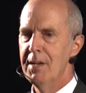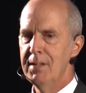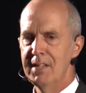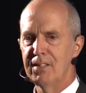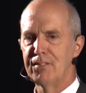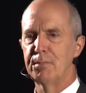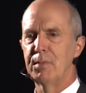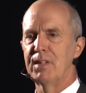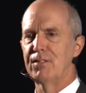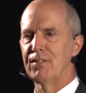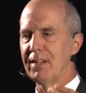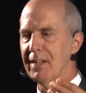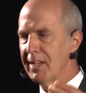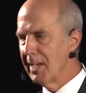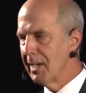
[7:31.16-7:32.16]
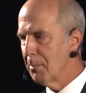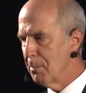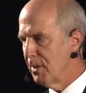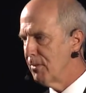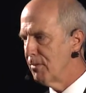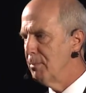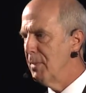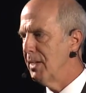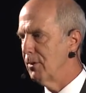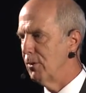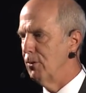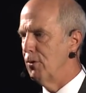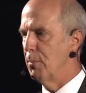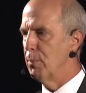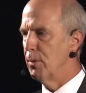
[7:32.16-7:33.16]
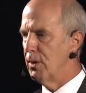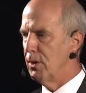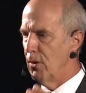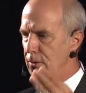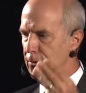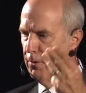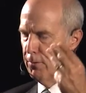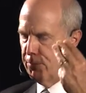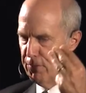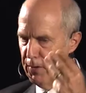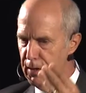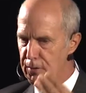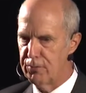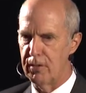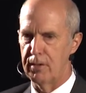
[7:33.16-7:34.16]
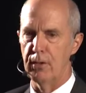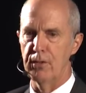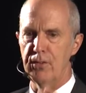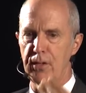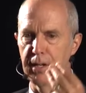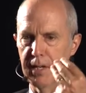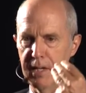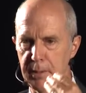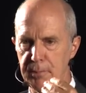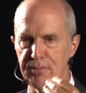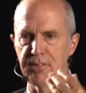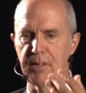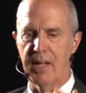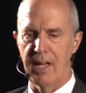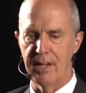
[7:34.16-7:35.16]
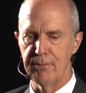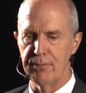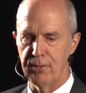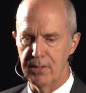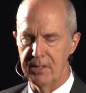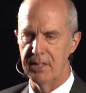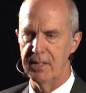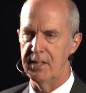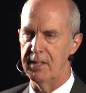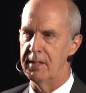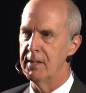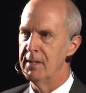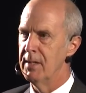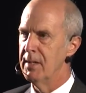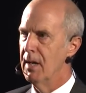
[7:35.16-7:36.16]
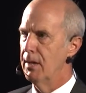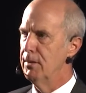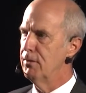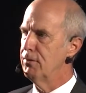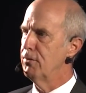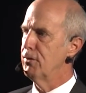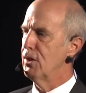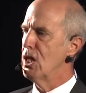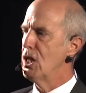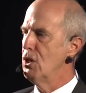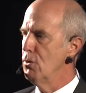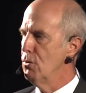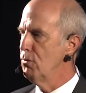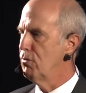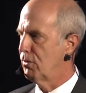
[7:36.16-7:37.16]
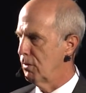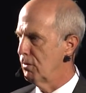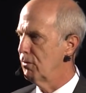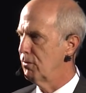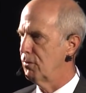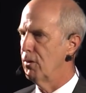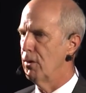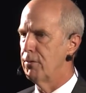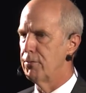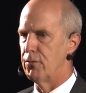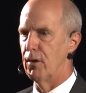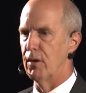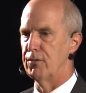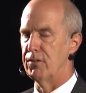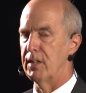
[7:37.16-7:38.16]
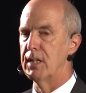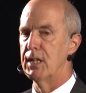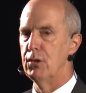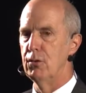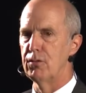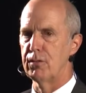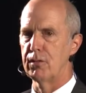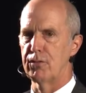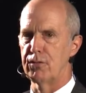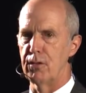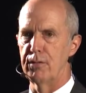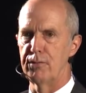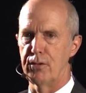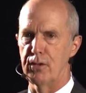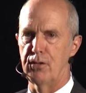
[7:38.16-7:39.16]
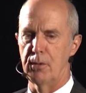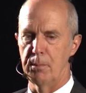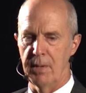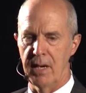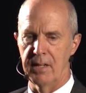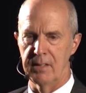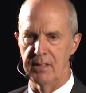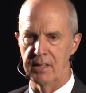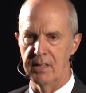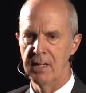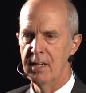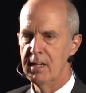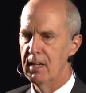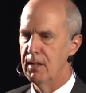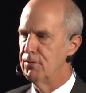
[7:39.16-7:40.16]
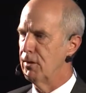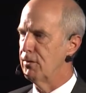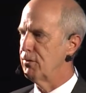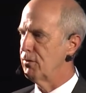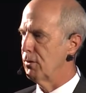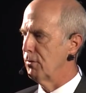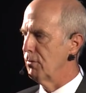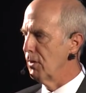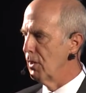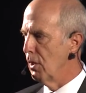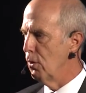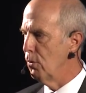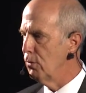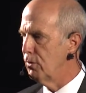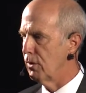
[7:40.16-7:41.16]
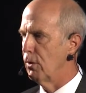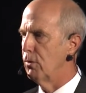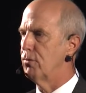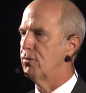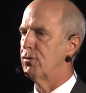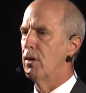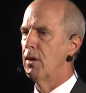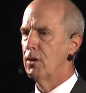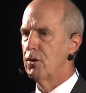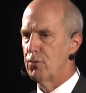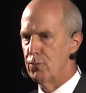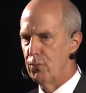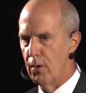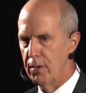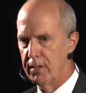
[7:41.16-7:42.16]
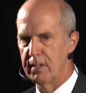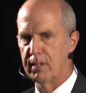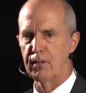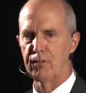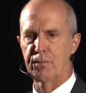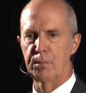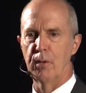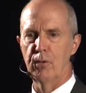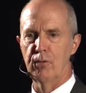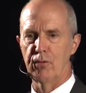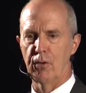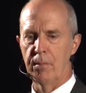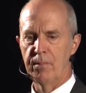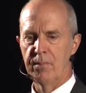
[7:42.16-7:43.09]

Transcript: Yes, but it's a little bit of metal you're putting on your face and on your lips every day. And this is a huge concern for us and a huge concern for humanity, is this sort of low-dose chronic exposure.